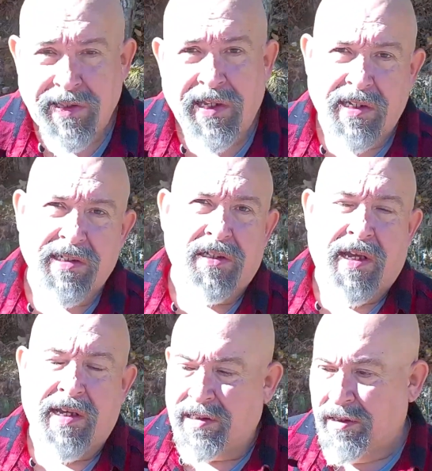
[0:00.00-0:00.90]
That doesn't
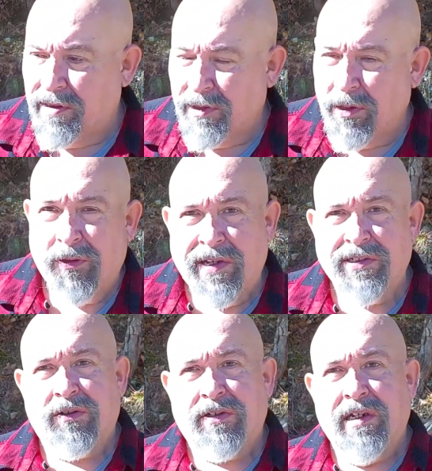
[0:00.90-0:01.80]
last long though.
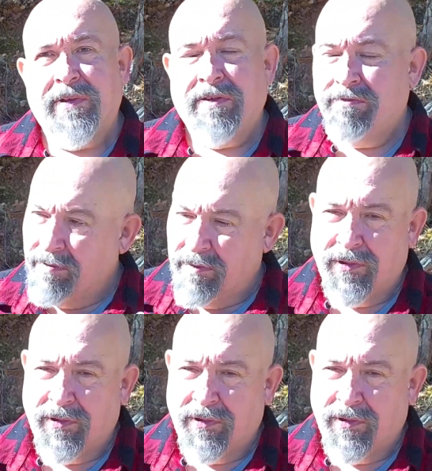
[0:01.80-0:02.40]
Things are coming.